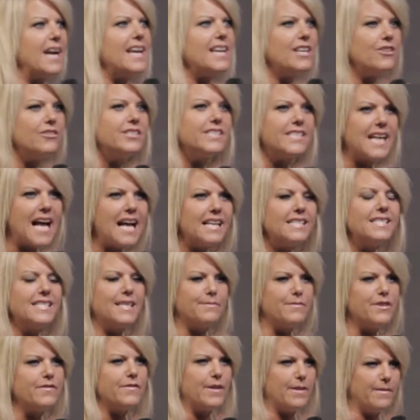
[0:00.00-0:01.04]
right? You saw
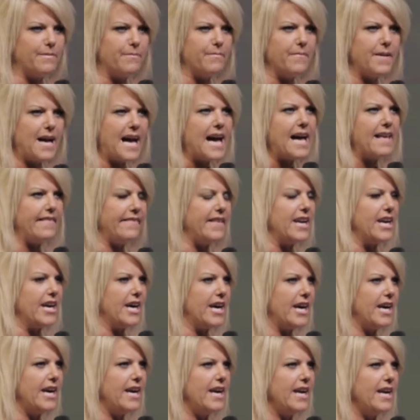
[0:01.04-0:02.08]
some of them on
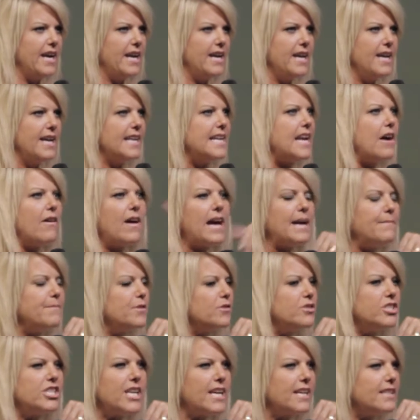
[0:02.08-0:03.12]
there. Now, I'm
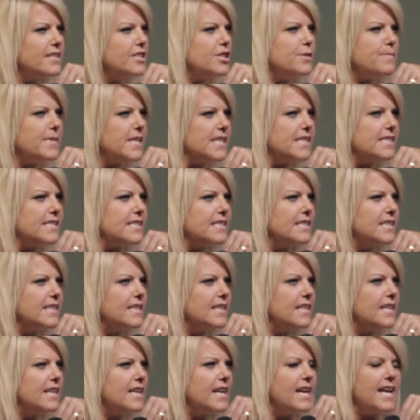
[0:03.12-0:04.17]
no challenge beast,
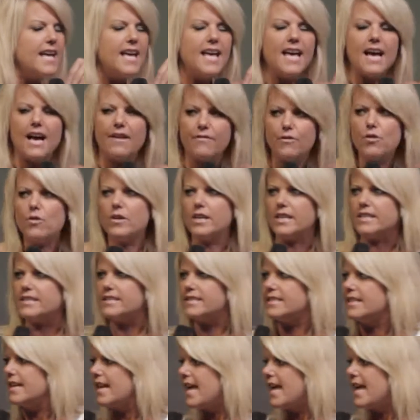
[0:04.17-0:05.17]
of course.